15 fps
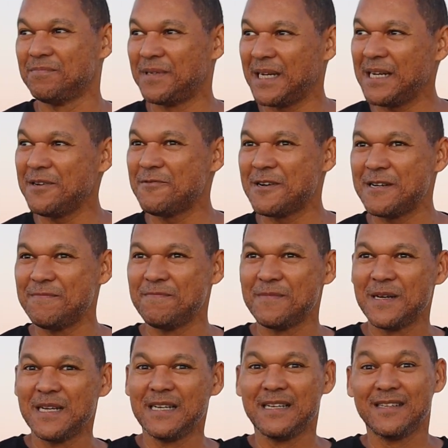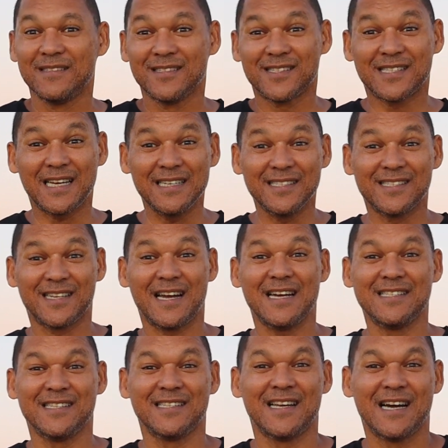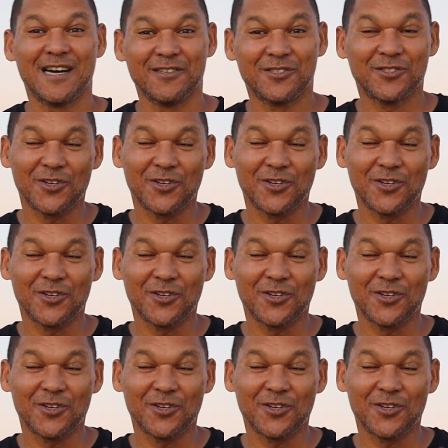But anyway, the sun is rising now, it's